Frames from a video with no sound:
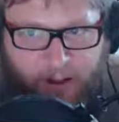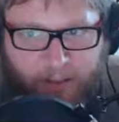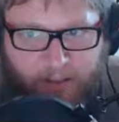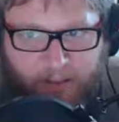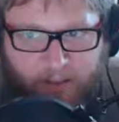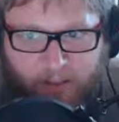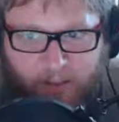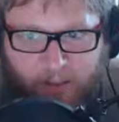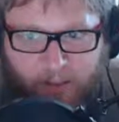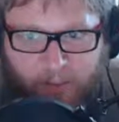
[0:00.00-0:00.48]
to
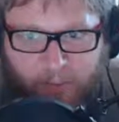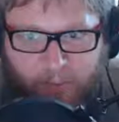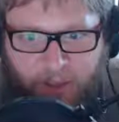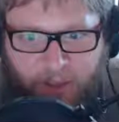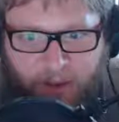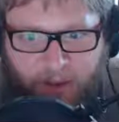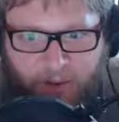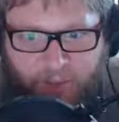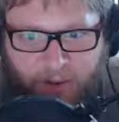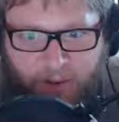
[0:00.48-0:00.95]
do like a big
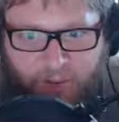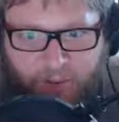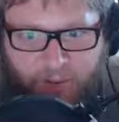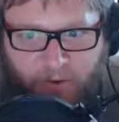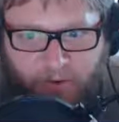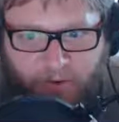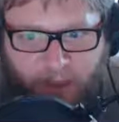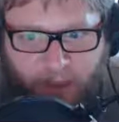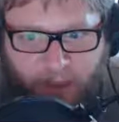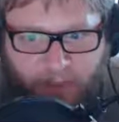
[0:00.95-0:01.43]
open
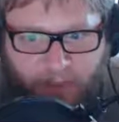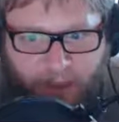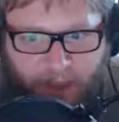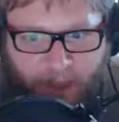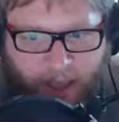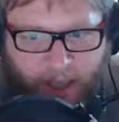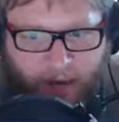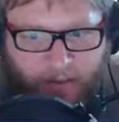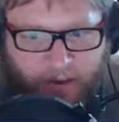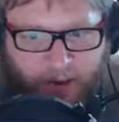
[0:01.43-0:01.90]
world game, I
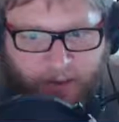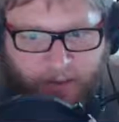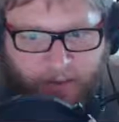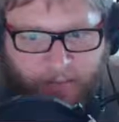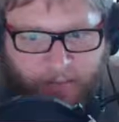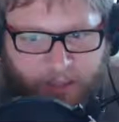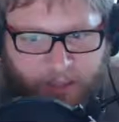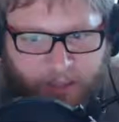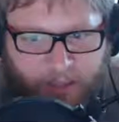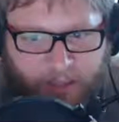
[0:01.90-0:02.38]
kind of want it to
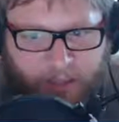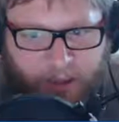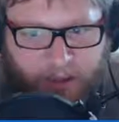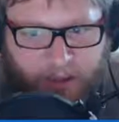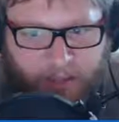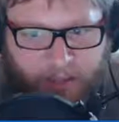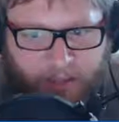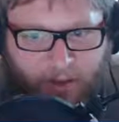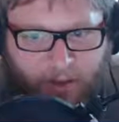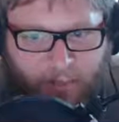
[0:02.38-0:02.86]
be
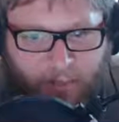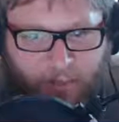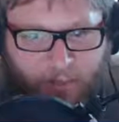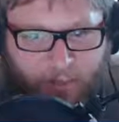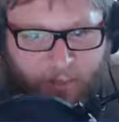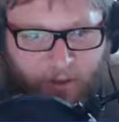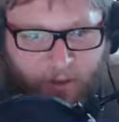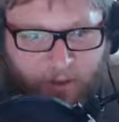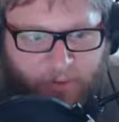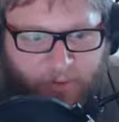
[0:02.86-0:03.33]
about the open
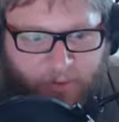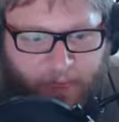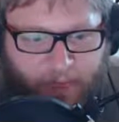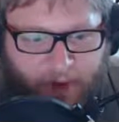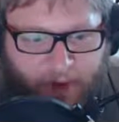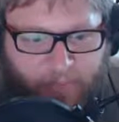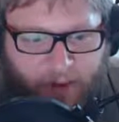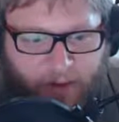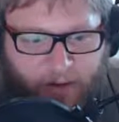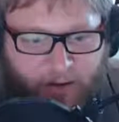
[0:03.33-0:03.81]
world, not
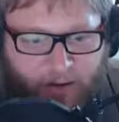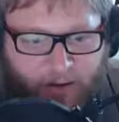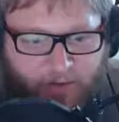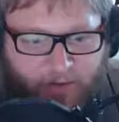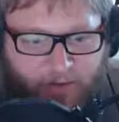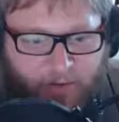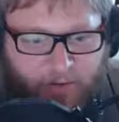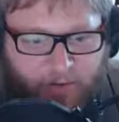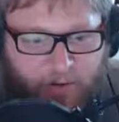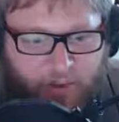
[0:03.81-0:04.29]
about a
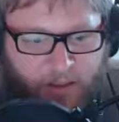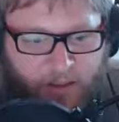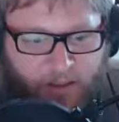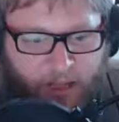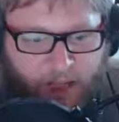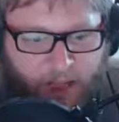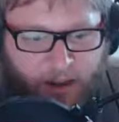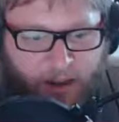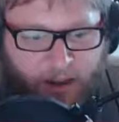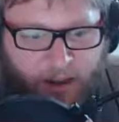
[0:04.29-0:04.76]
story
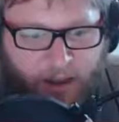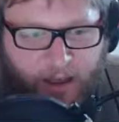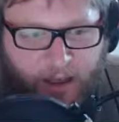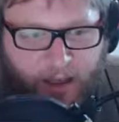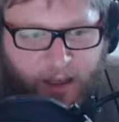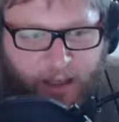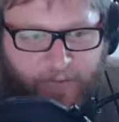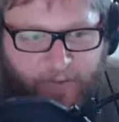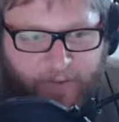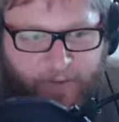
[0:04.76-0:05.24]
that
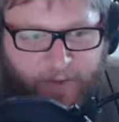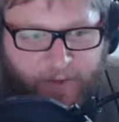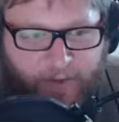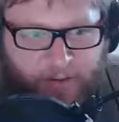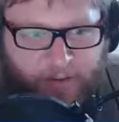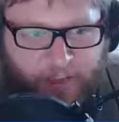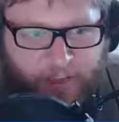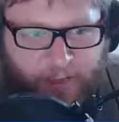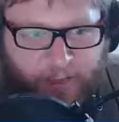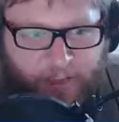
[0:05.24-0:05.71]
I feel
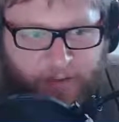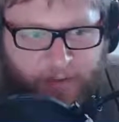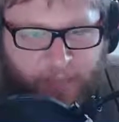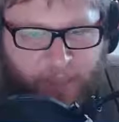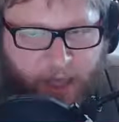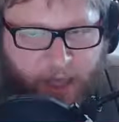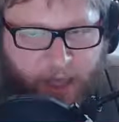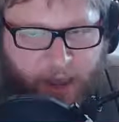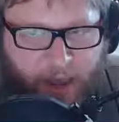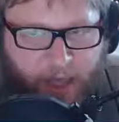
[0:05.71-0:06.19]
like I'm
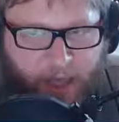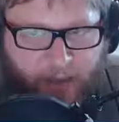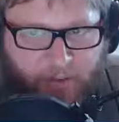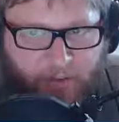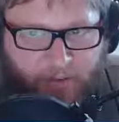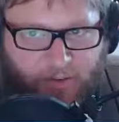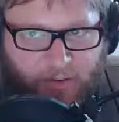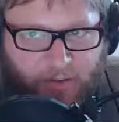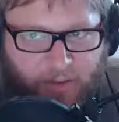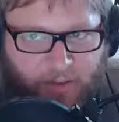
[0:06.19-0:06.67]
not
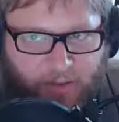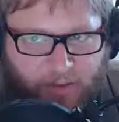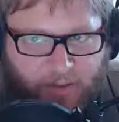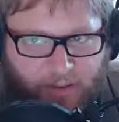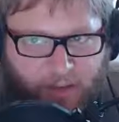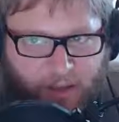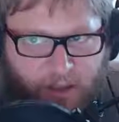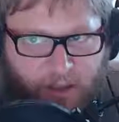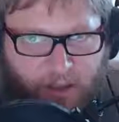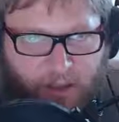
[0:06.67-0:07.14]
actually
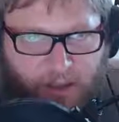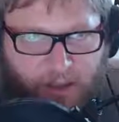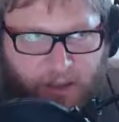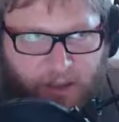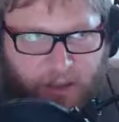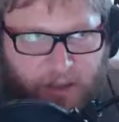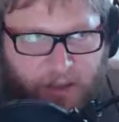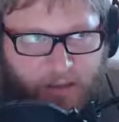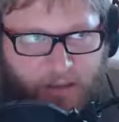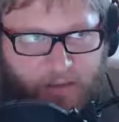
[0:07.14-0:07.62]

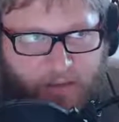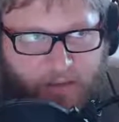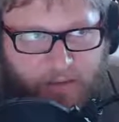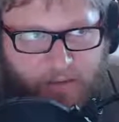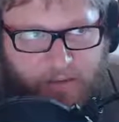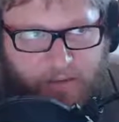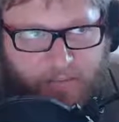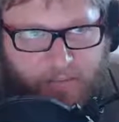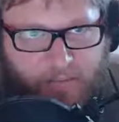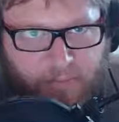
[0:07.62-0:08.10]

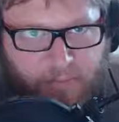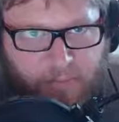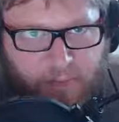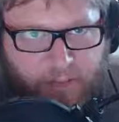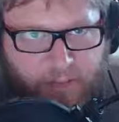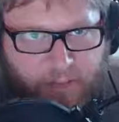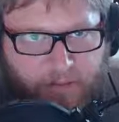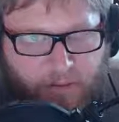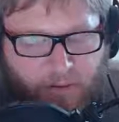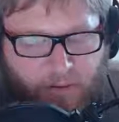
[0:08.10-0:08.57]

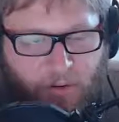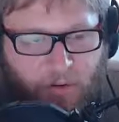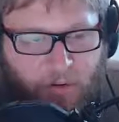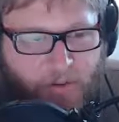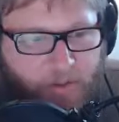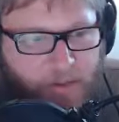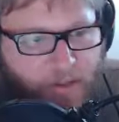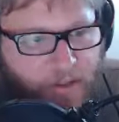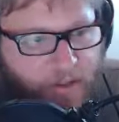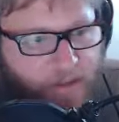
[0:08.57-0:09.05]
being
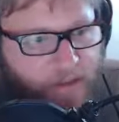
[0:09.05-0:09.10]
told.